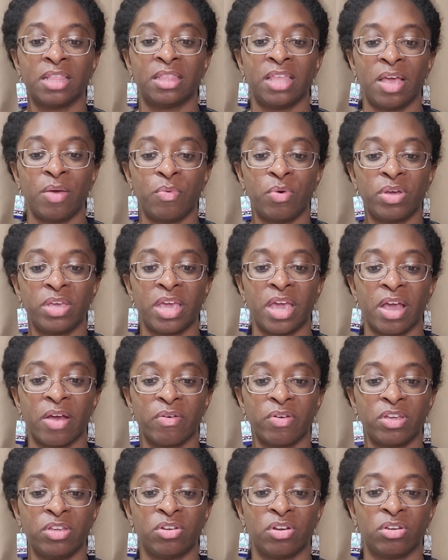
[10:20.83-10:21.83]
They will
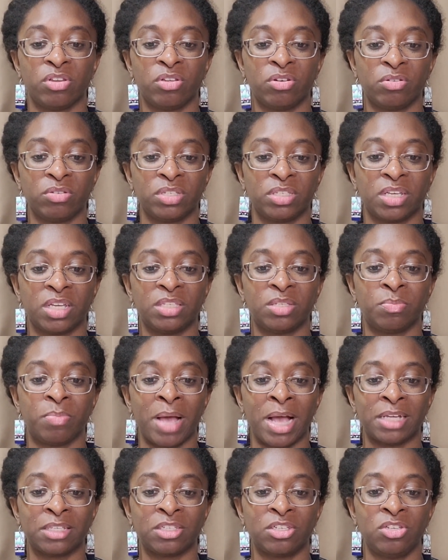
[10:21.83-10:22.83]
carry your little sons
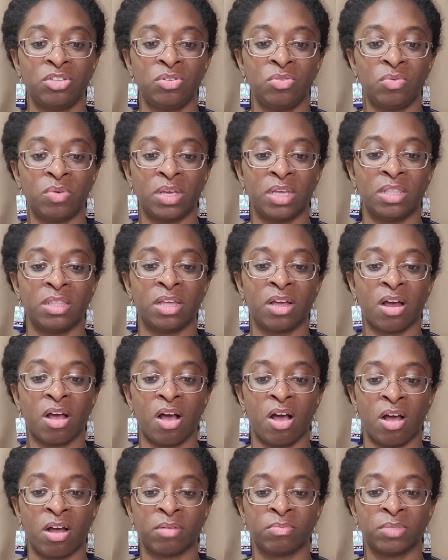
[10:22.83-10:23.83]
back to you in their
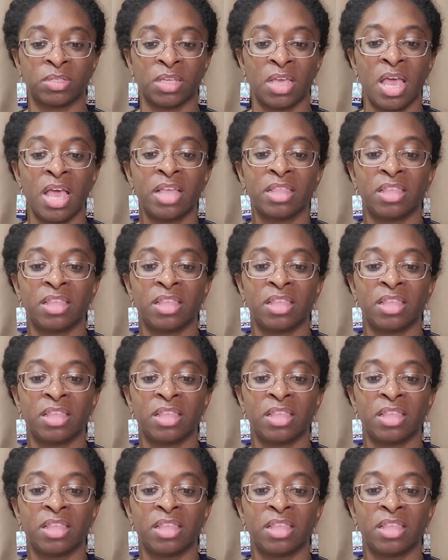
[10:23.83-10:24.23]
arms.